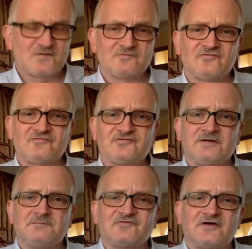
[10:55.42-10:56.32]
which is a
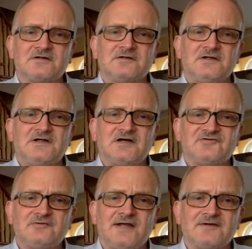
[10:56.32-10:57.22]
shame because I
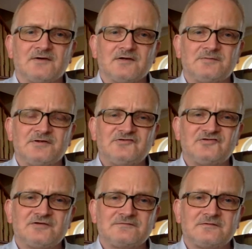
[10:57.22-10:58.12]
do like Alter Bridge.
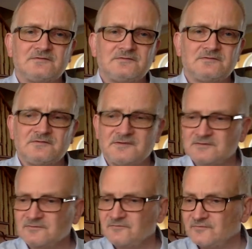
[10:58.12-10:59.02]
I
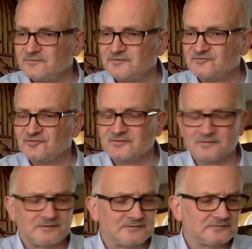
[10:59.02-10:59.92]
thoroughly enjoy
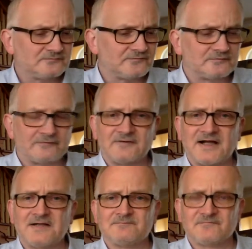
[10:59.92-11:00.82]
all their other
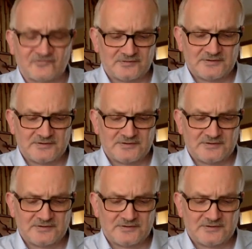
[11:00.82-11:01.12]
albums.